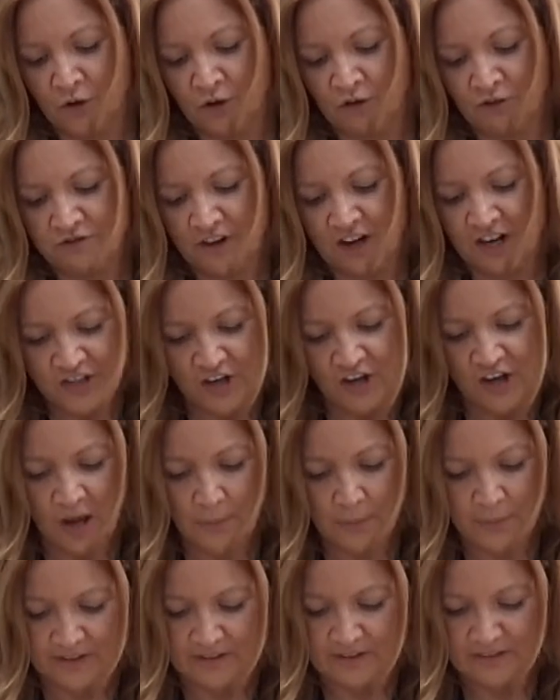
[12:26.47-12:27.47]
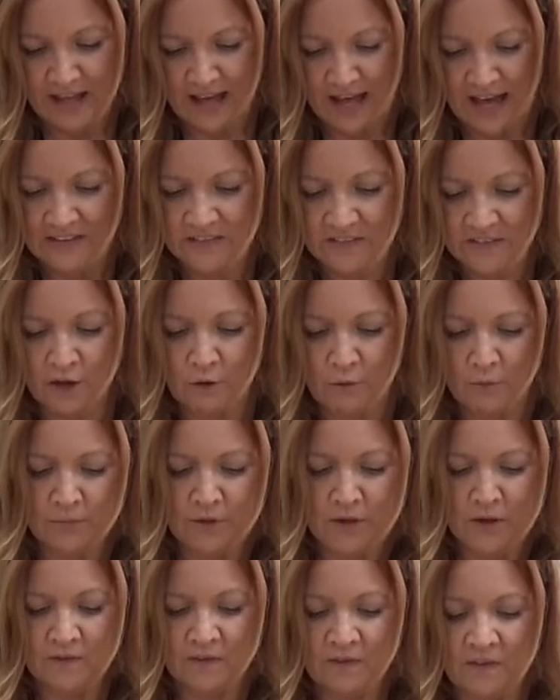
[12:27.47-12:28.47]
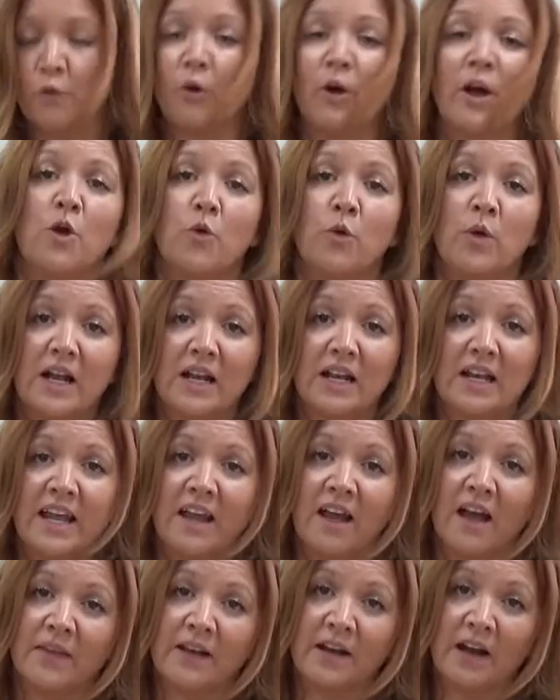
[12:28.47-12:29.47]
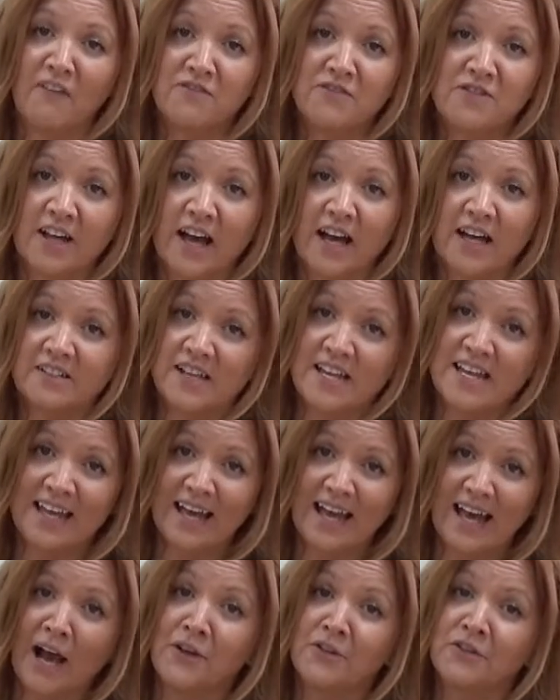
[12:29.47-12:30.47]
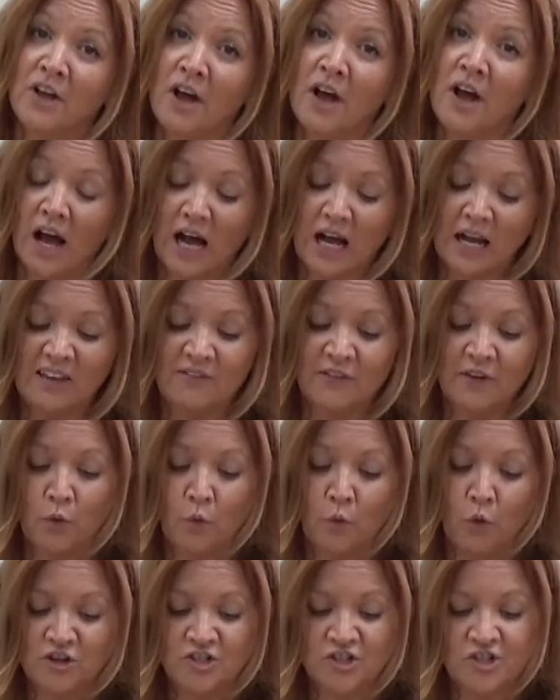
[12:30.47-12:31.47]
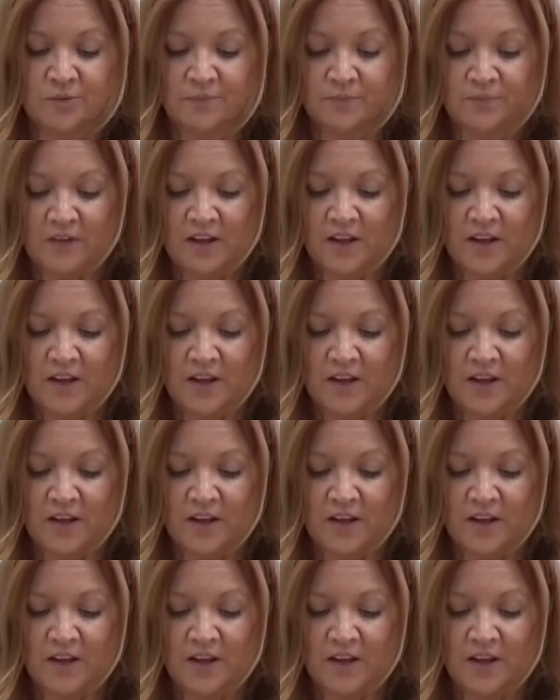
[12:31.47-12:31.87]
You've got fresh herbs in there, so use this quite quickly, and then after that, take it out and give it a wash.